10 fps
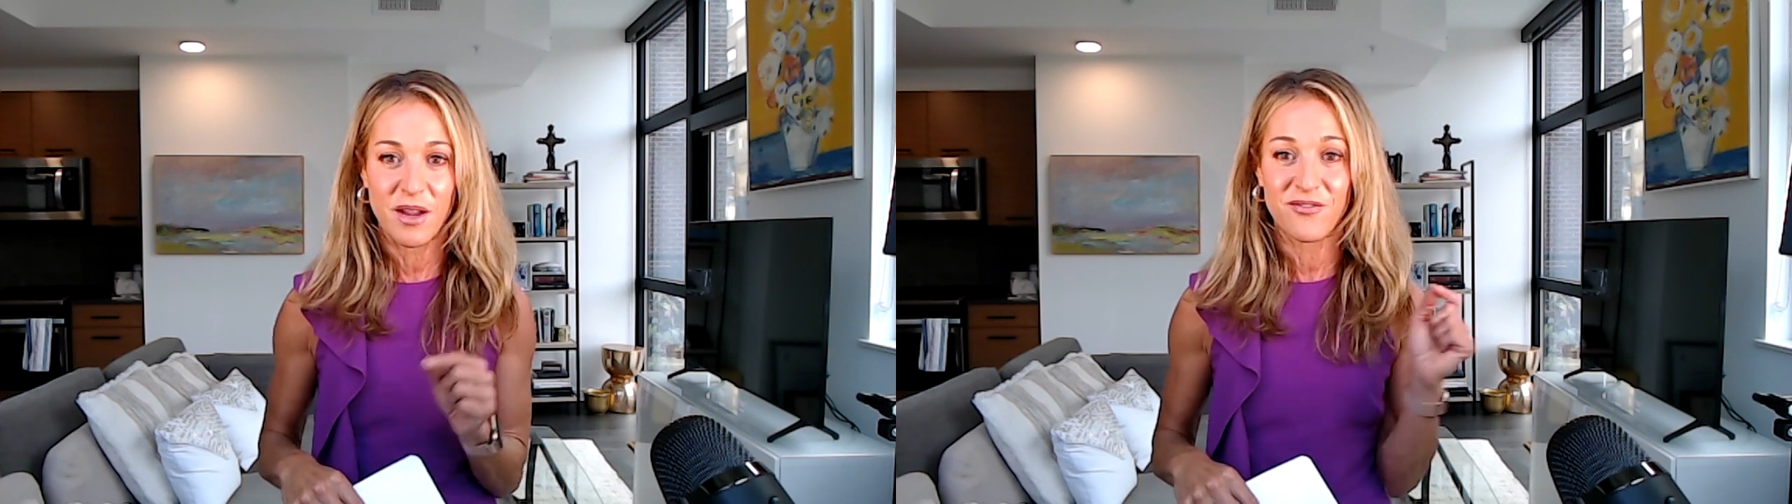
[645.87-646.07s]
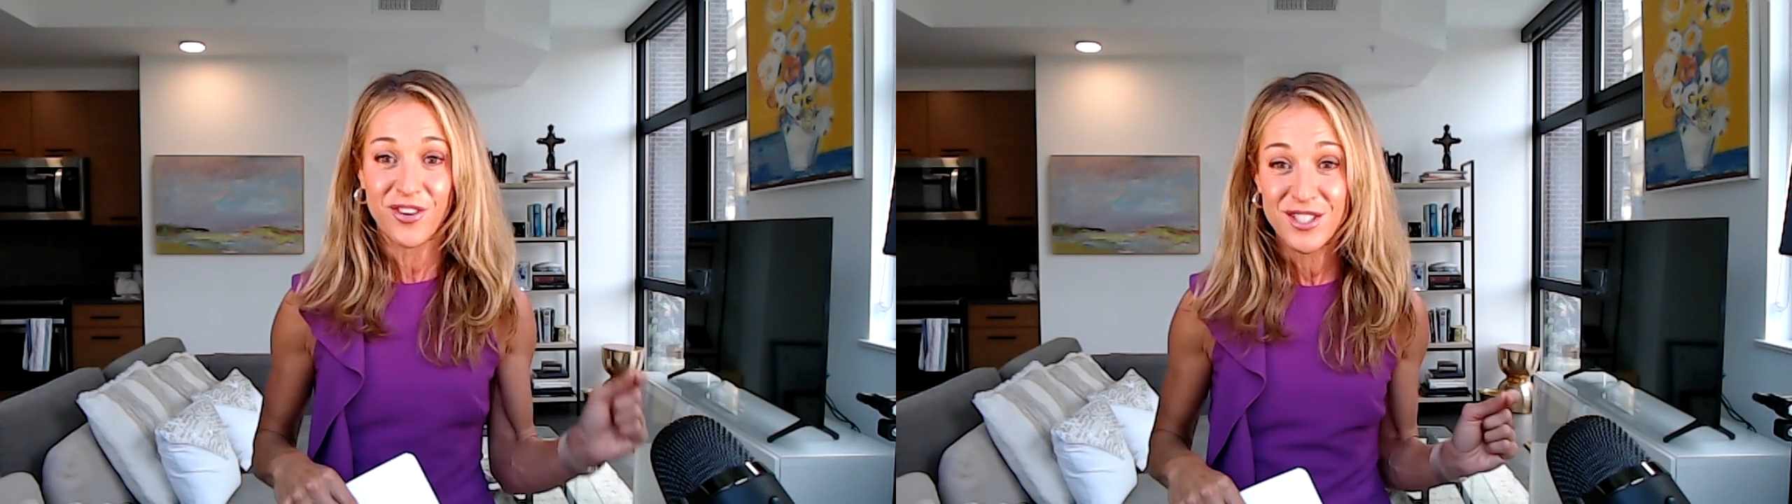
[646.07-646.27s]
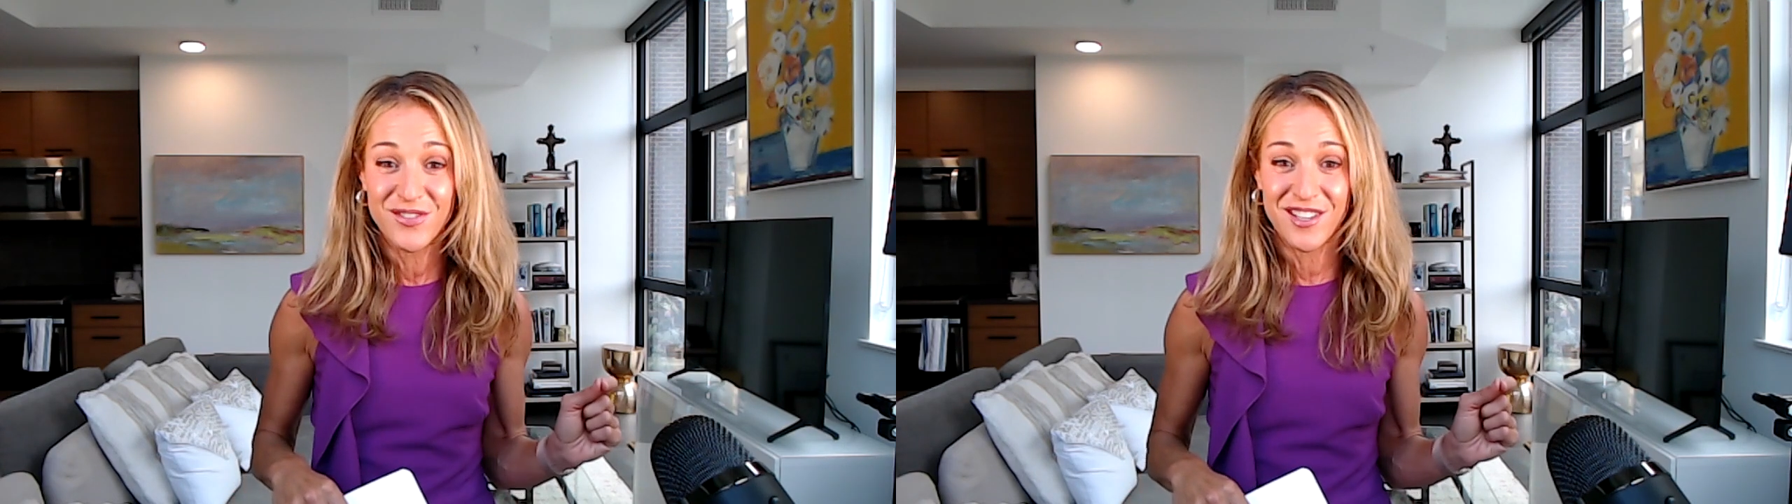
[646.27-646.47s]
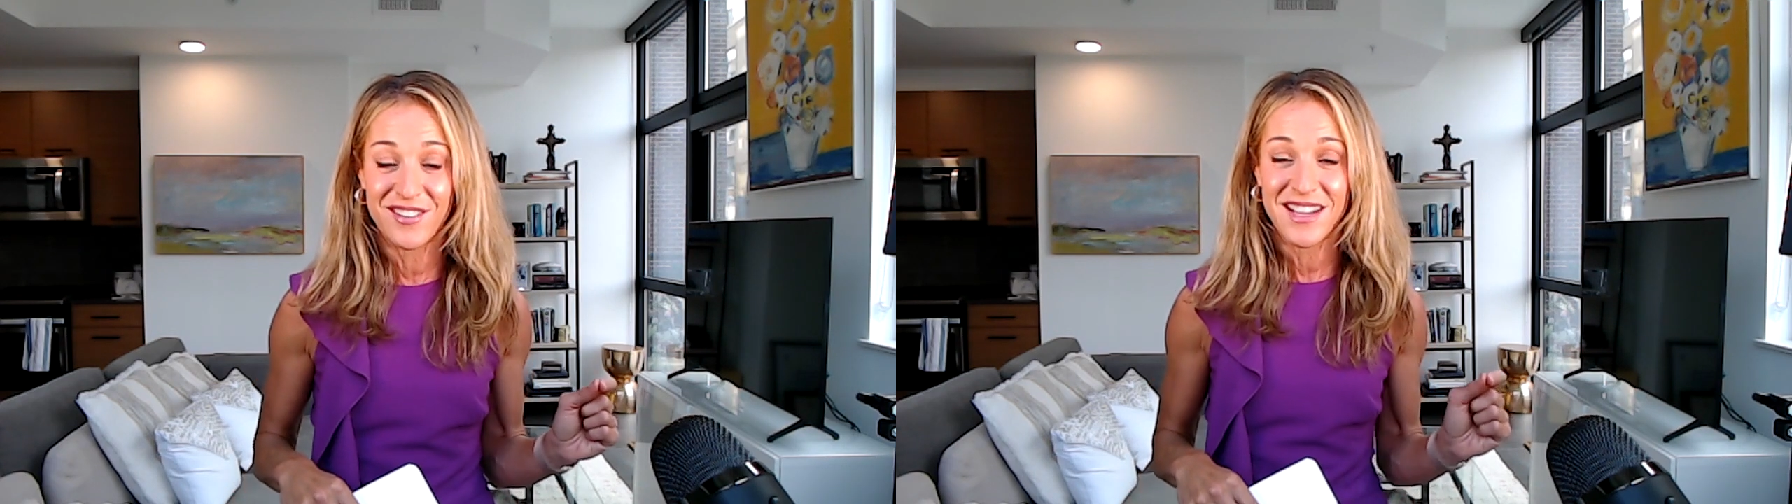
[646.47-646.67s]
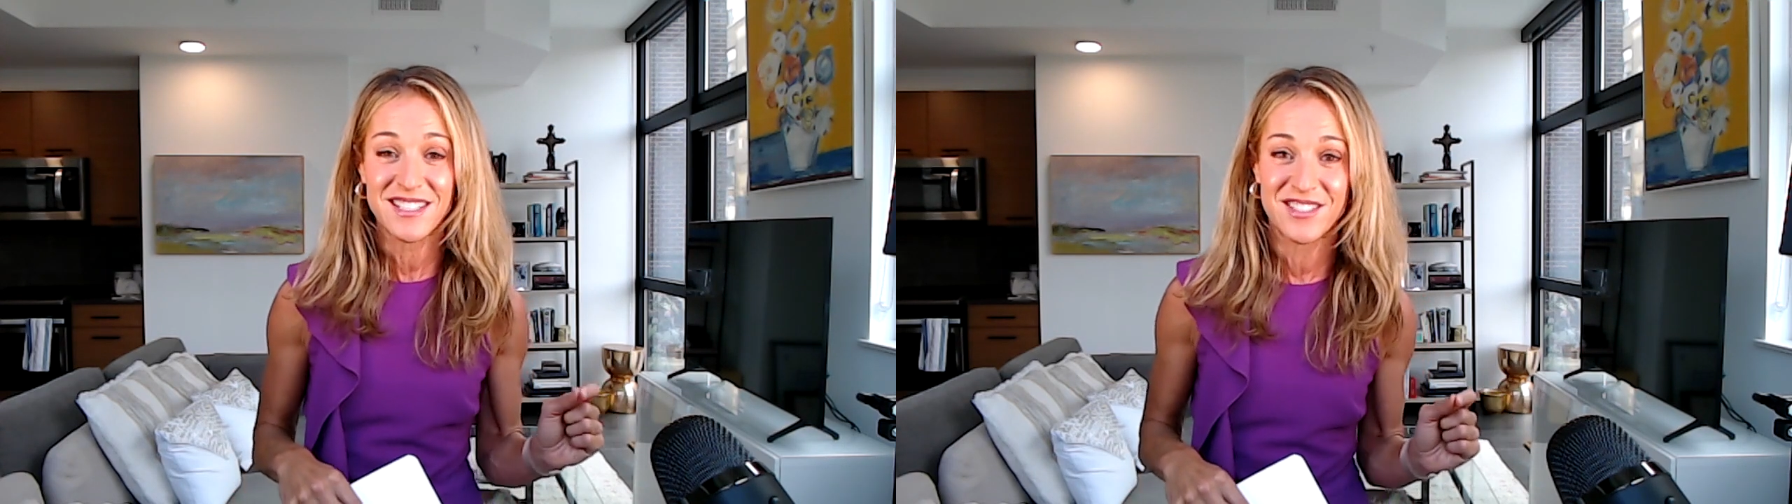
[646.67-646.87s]
first video
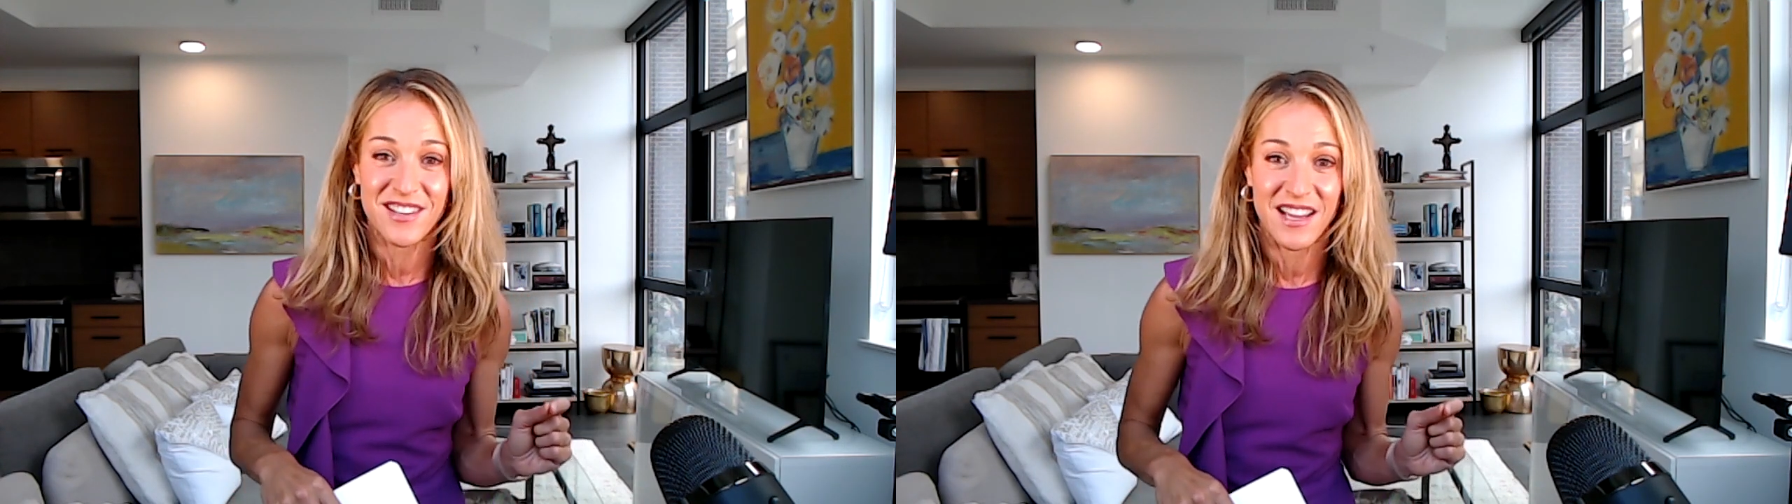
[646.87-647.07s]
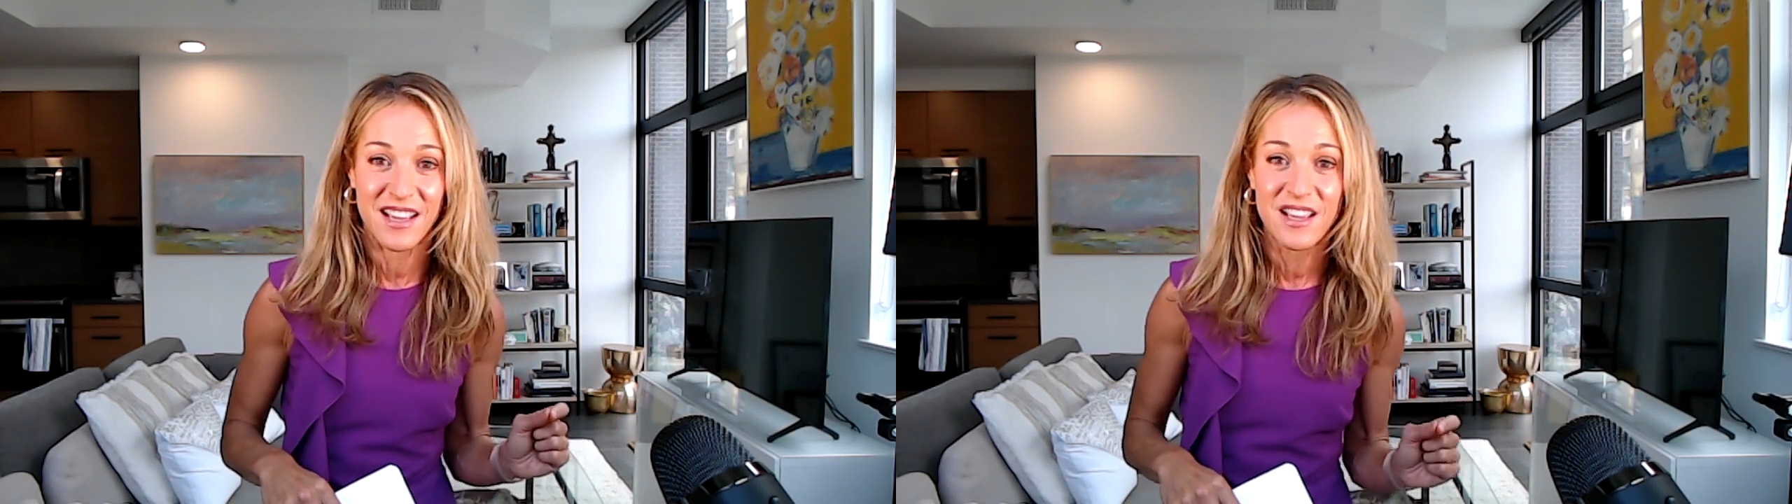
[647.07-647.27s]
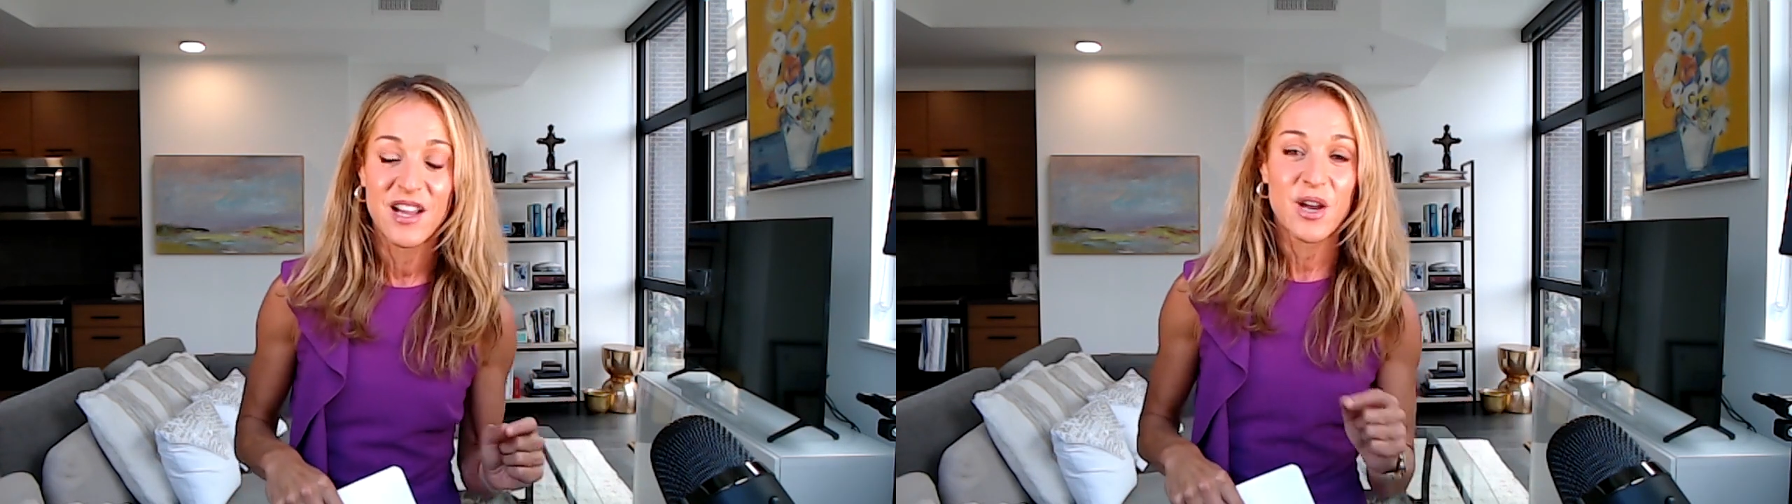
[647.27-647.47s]
yesterday